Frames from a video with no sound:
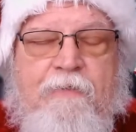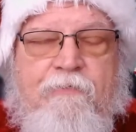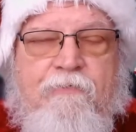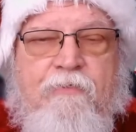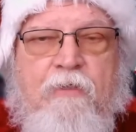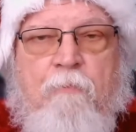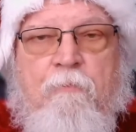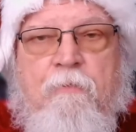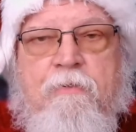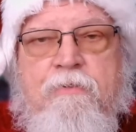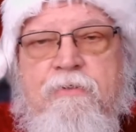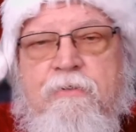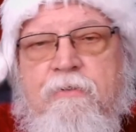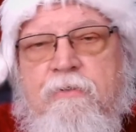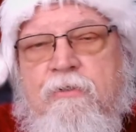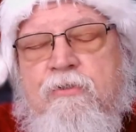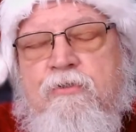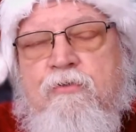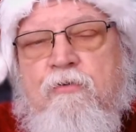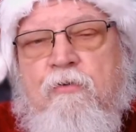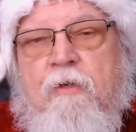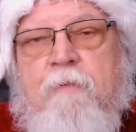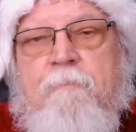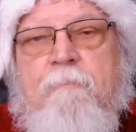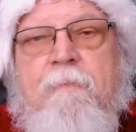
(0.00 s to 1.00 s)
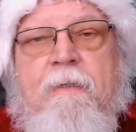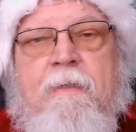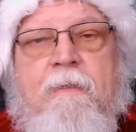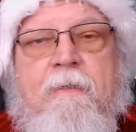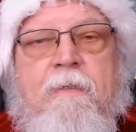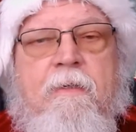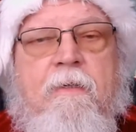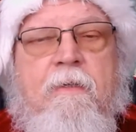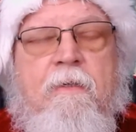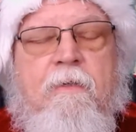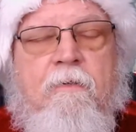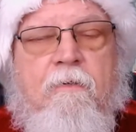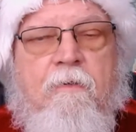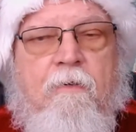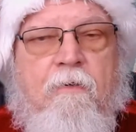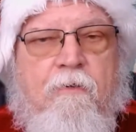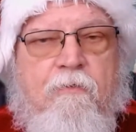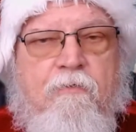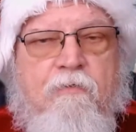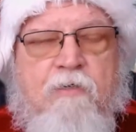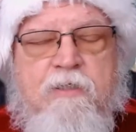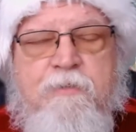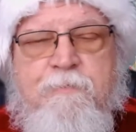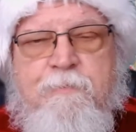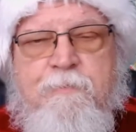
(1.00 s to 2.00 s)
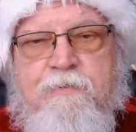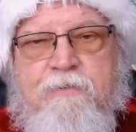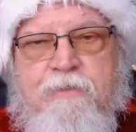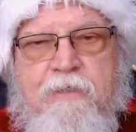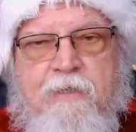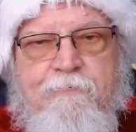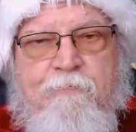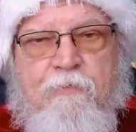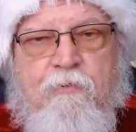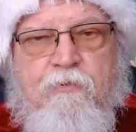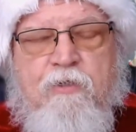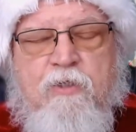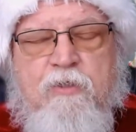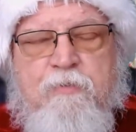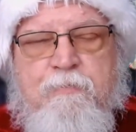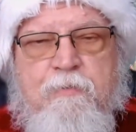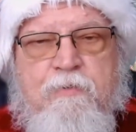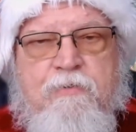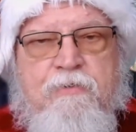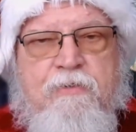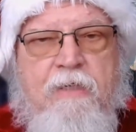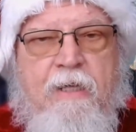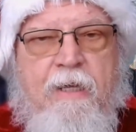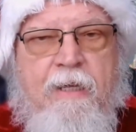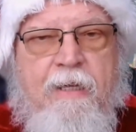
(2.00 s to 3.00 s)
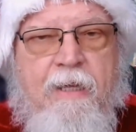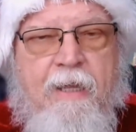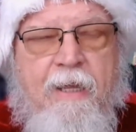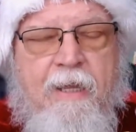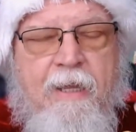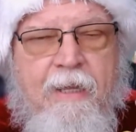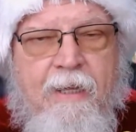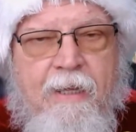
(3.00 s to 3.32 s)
So I want you to join me on Christmas Eve and Christmas Day,